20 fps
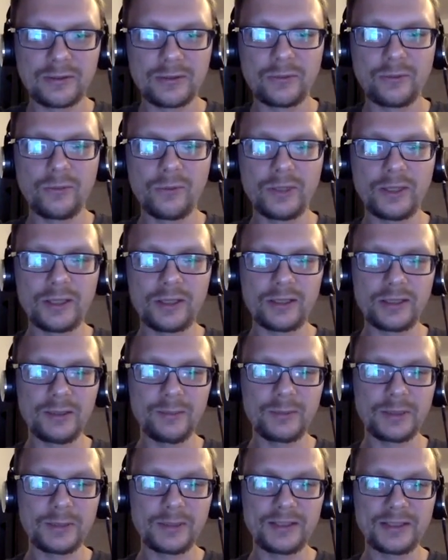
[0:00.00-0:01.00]
We'll
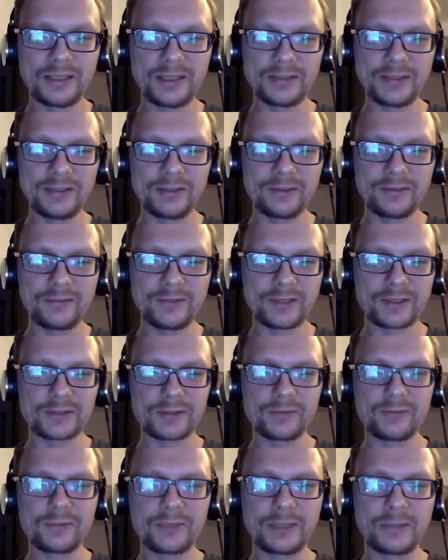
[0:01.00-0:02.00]
implement another function
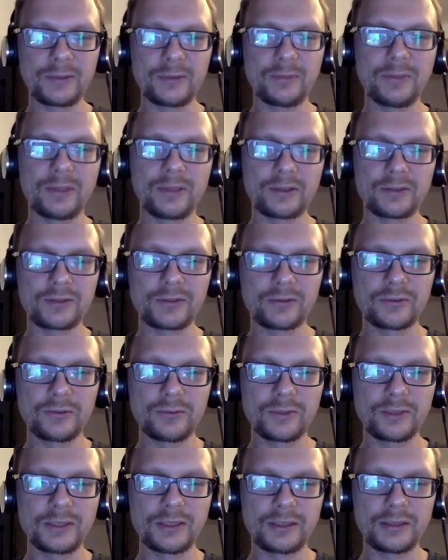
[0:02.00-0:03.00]
for our box. We're
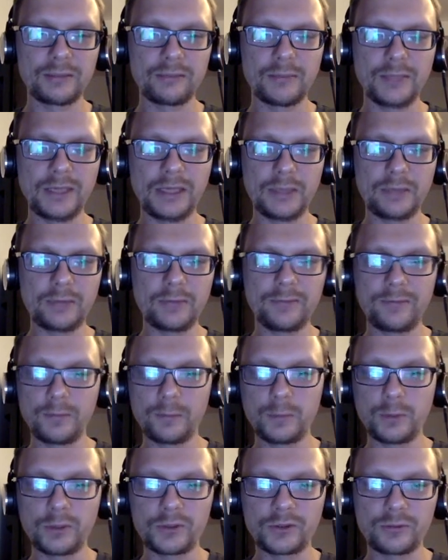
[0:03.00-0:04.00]
going to make our
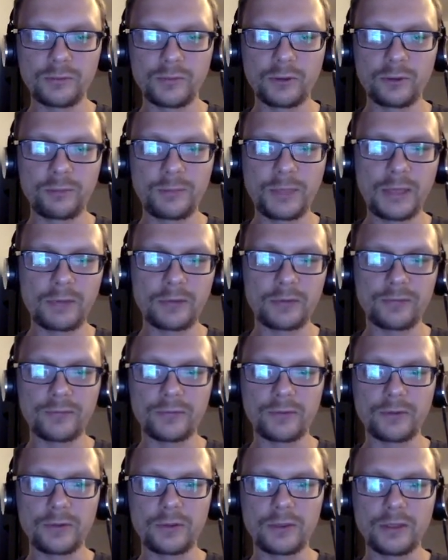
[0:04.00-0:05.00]
box more
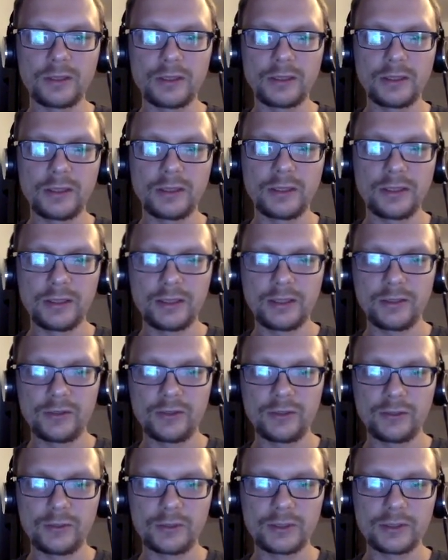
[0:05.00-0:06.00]
powerful.
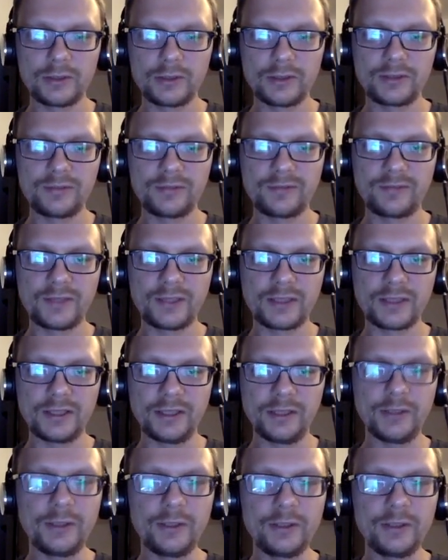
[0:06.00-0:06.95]
So we call it funkier.